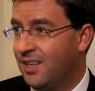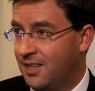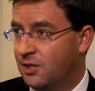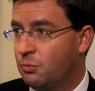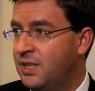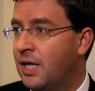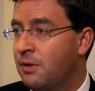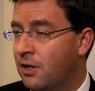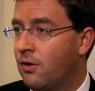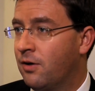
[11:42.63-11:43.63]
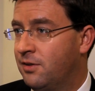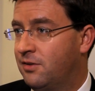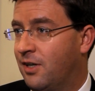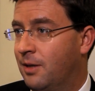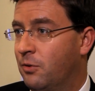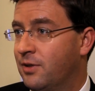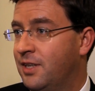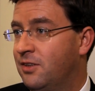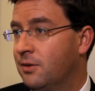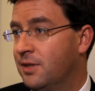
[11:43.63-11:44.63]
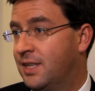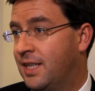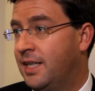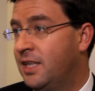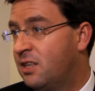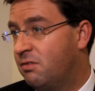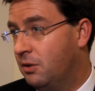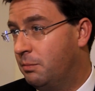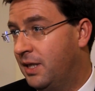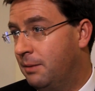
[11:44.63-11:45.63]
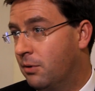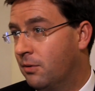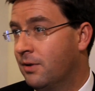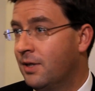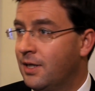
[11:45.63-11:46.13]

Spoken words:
because we know a lot of the time what they do is they interview people,